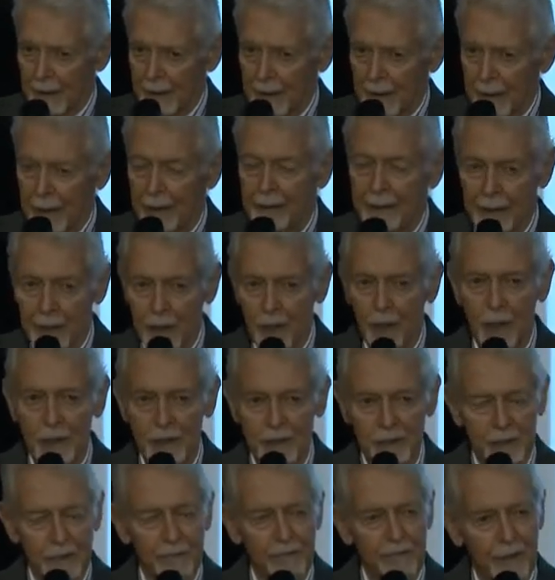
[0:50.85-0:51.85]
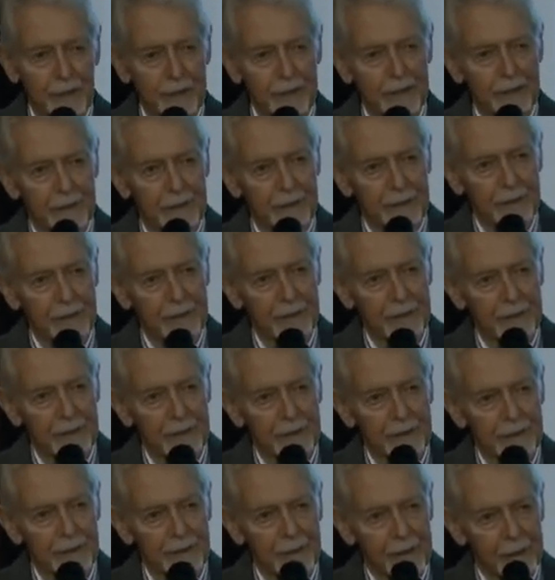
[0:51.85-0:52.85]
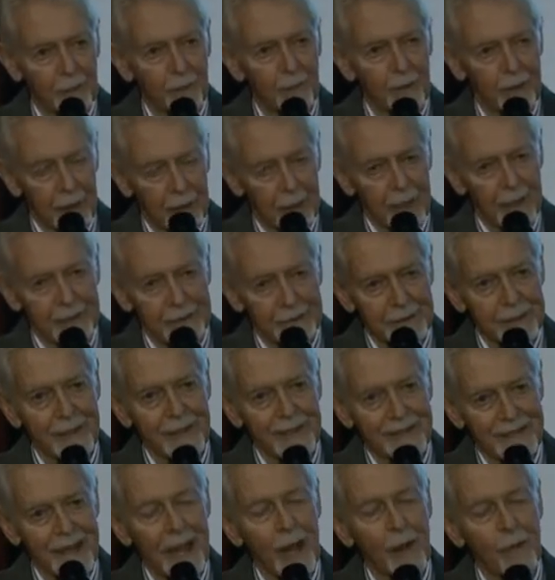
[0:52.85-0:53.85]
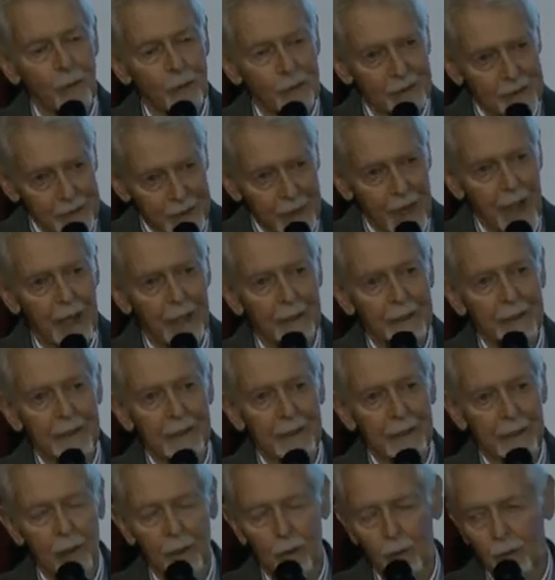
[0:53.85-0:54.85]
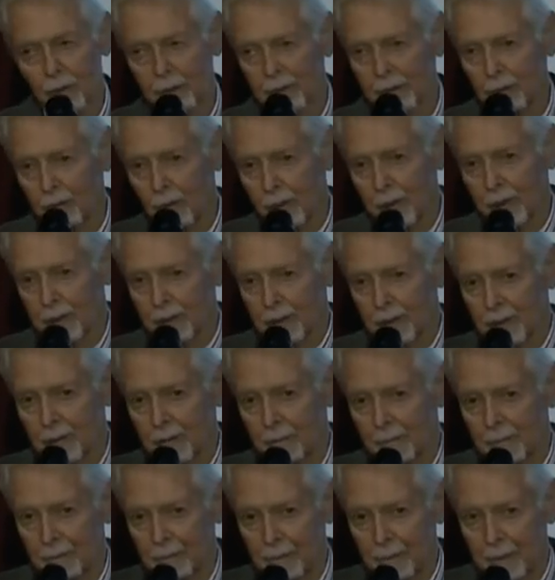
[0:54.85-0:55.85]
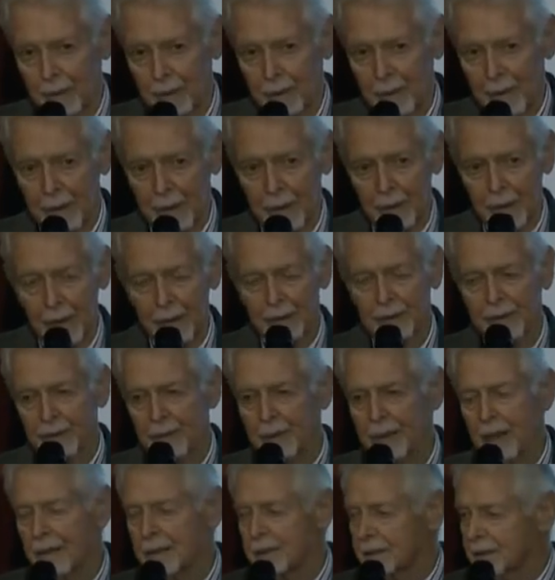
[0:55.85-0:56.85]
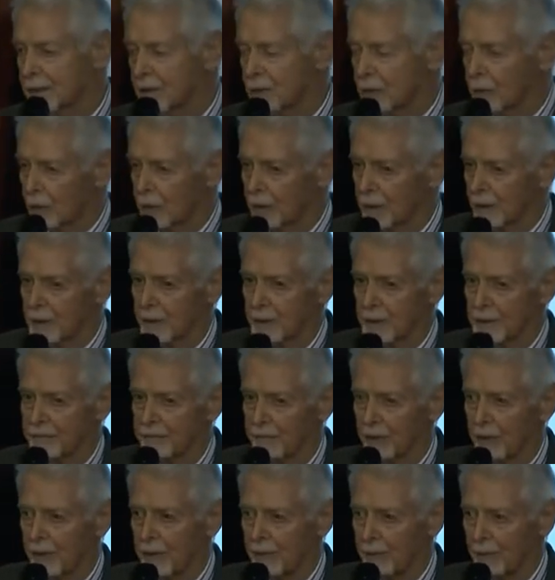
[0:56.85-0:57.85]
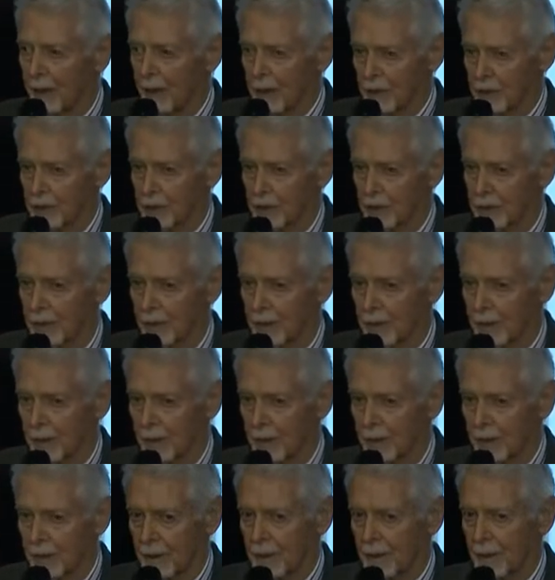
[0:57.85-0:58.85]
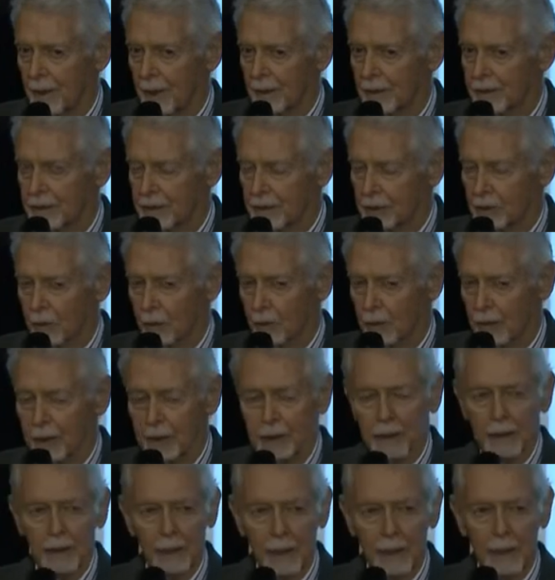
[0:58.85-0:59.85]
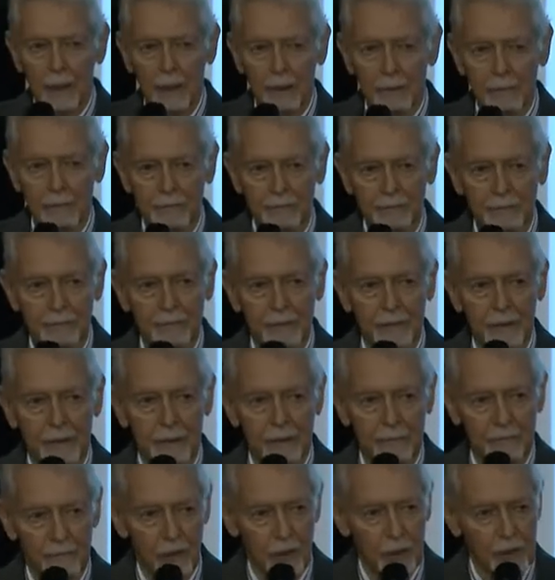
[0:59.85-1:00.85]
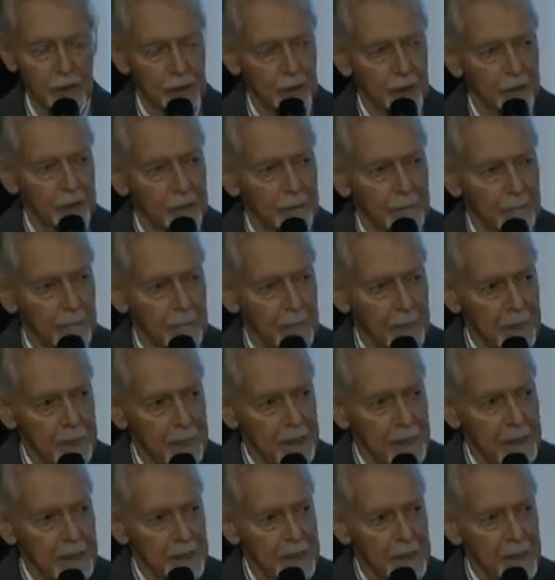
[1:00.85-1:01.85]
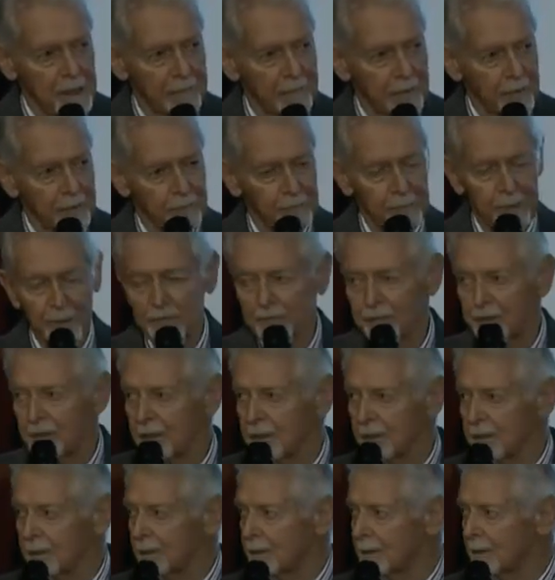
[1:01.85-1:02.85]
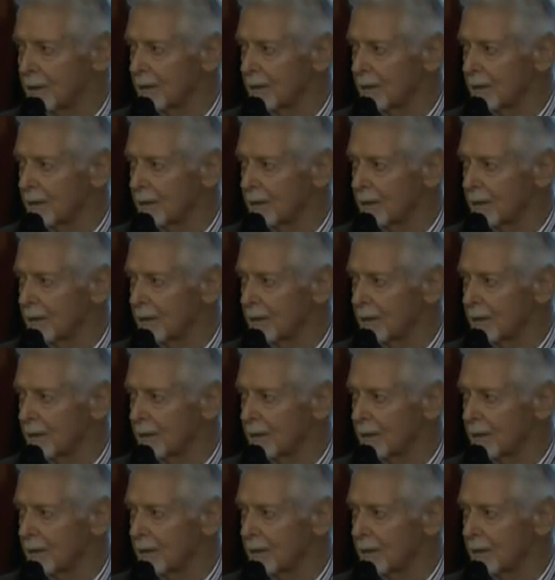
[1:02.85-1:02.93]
and they lost the faith. They realized that was not the Holy Grail. And tonight's story is very much a story of conversion, of an epiphany,